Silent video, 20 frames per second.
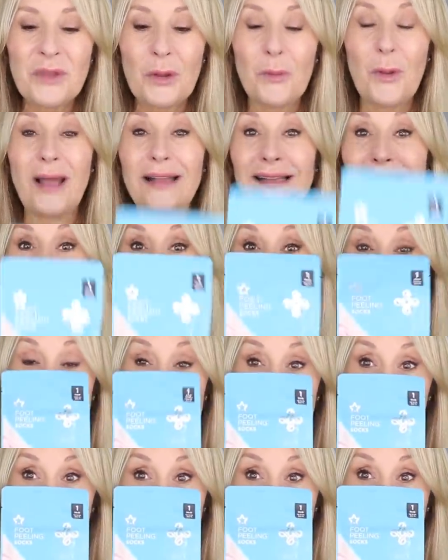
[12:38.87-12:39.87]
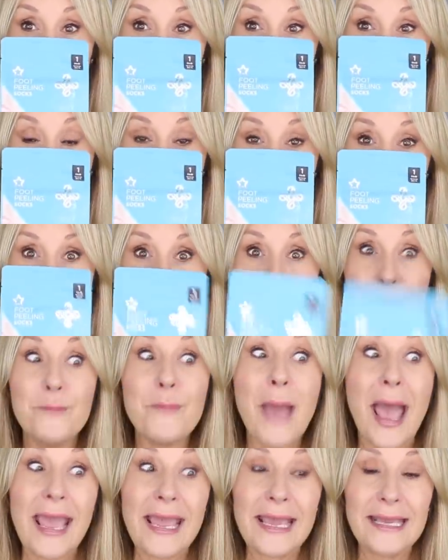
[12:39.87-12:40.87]
Well, Superdrug have got an
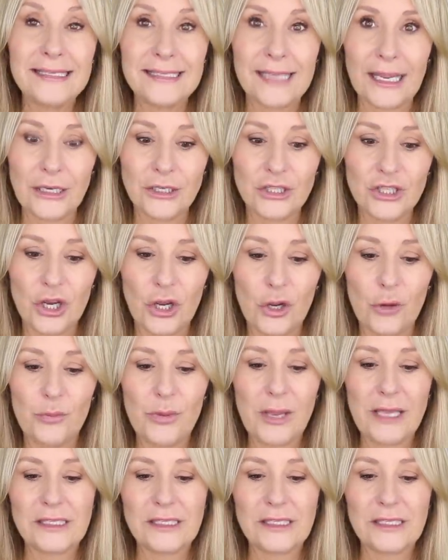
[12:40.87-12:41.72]
amazing dupe.